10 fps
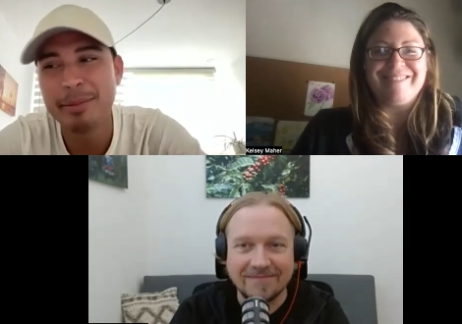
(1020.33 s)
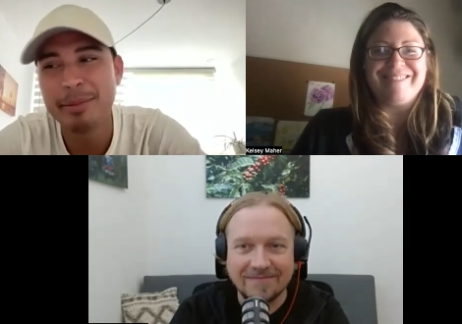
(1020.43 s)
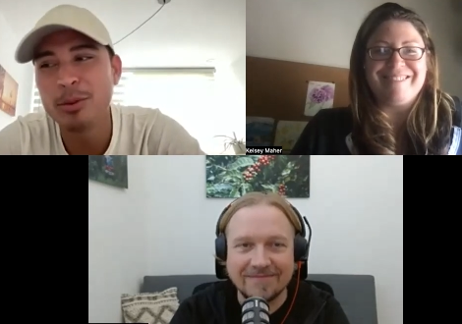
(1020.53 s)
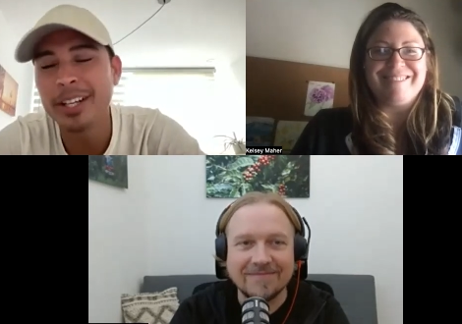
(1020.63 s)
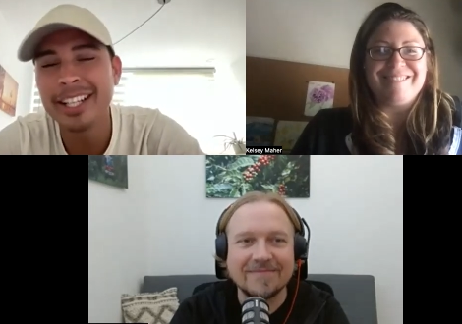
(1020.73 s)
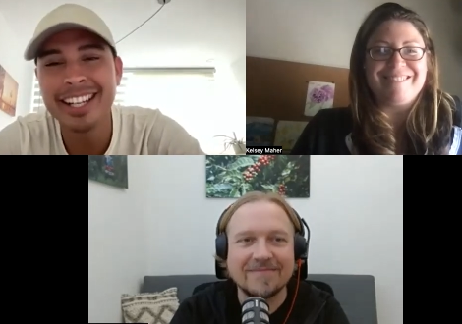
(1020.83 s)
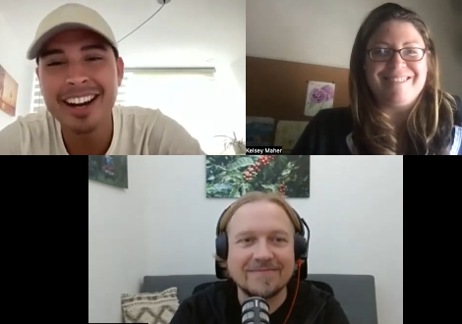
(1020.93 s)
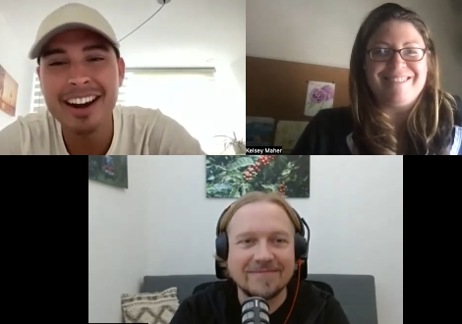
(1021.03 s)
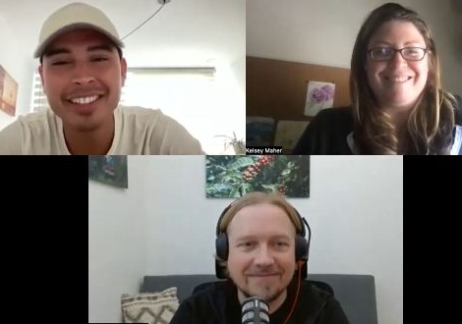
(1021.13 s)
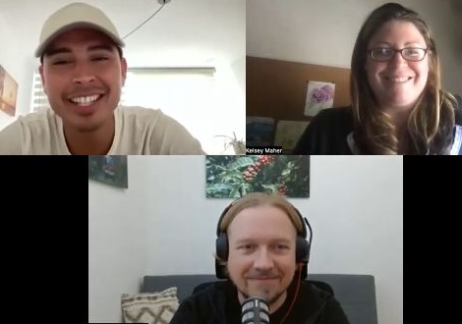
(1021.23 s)
Speaker 1: but working in
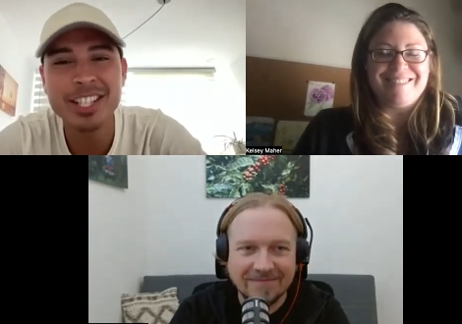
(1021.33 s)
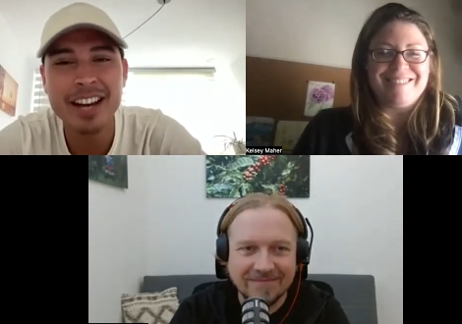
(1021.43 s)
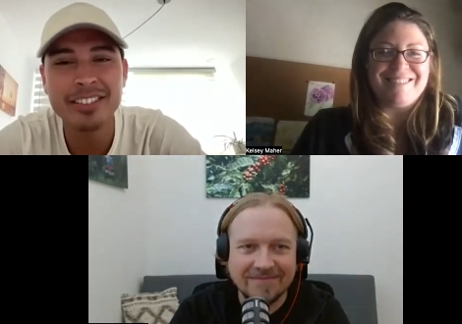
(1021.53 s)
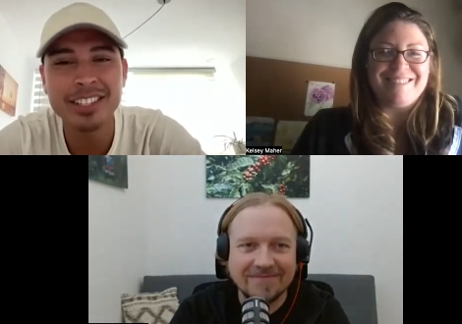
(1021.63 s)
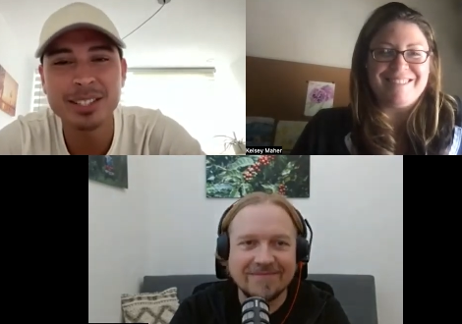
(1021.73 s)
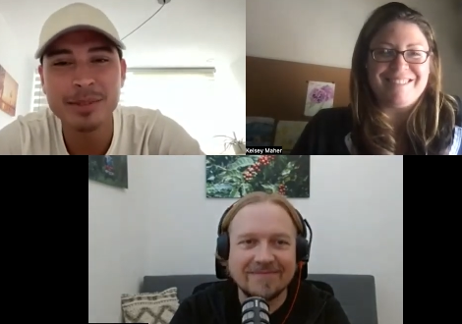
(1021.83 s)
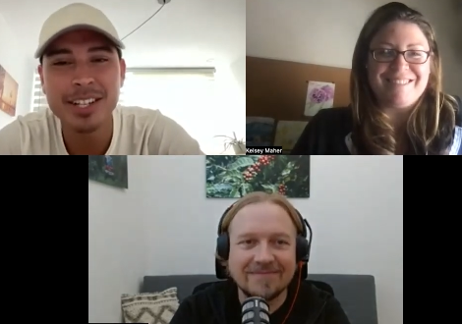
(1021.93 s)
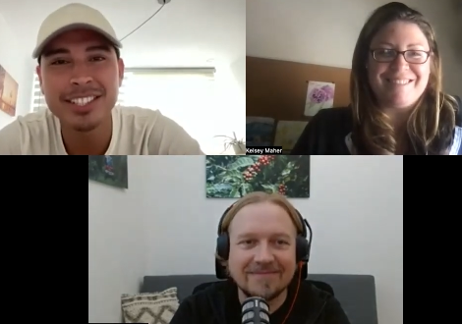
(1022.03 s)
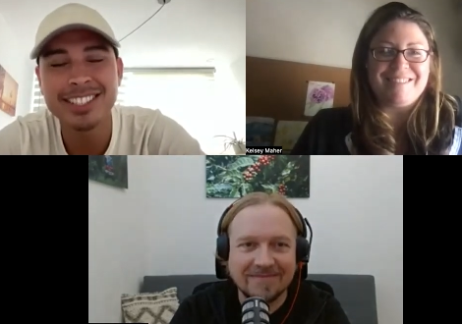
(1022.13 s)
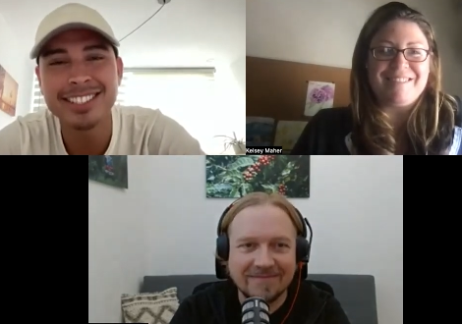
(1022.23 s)
coffee and traveling so much,
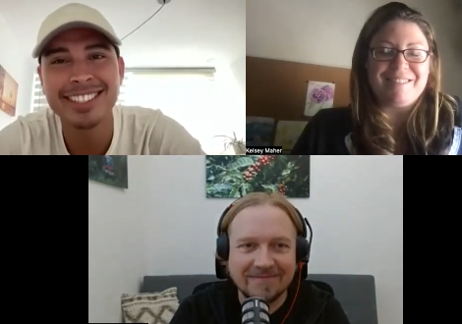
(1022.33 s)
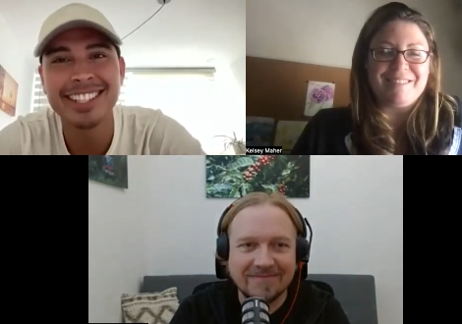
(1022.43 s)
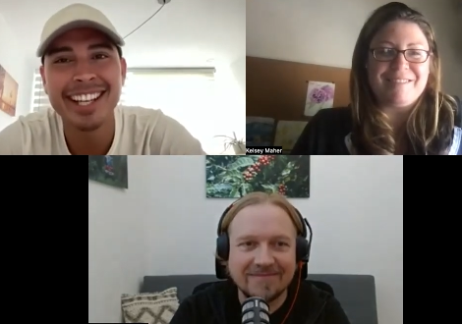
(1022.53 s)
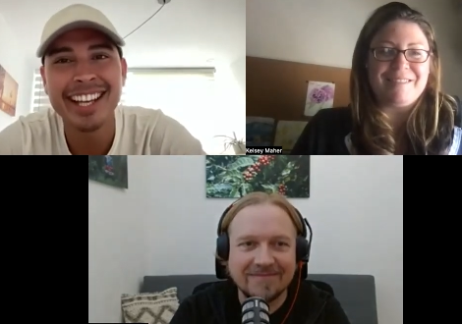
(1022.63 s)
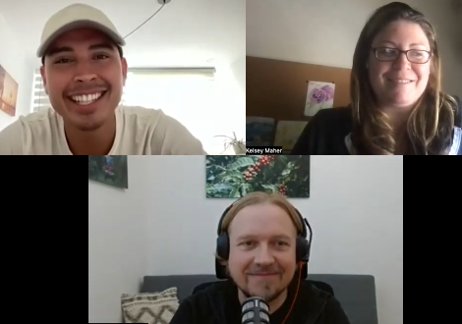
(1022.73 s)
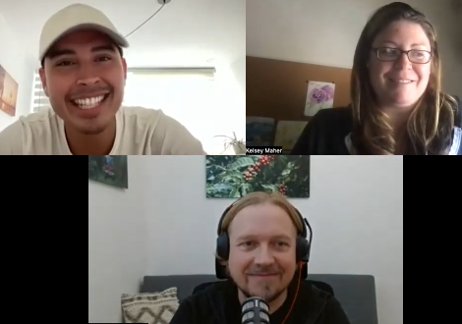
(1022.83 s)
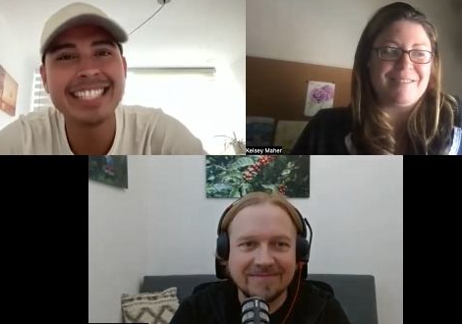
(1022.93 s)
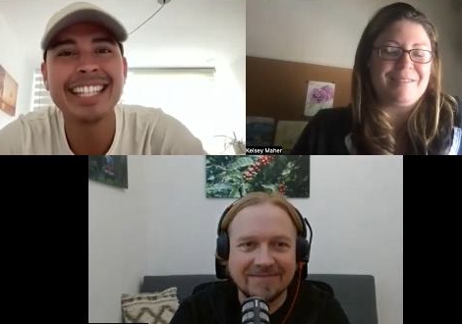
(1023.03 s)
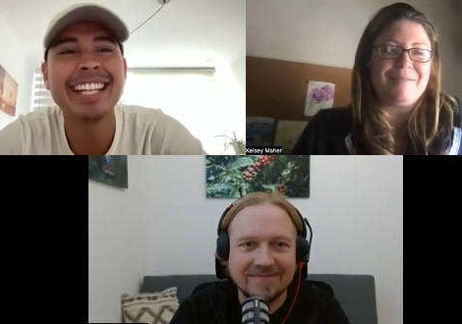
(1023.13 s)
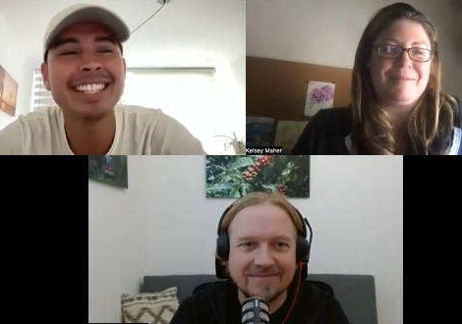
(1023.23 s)
it's these days
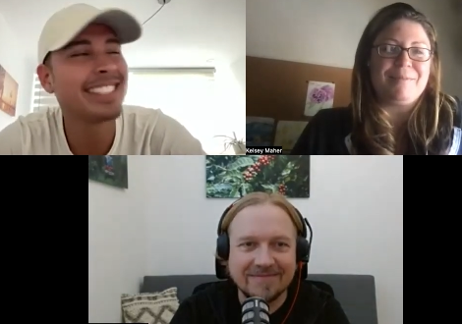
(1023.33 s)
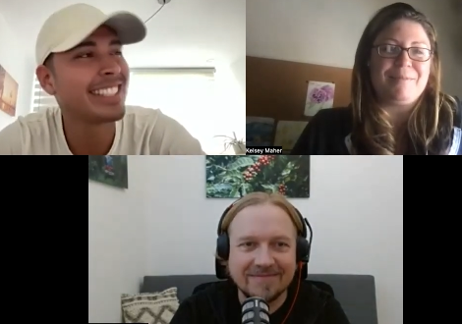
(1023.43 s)
it's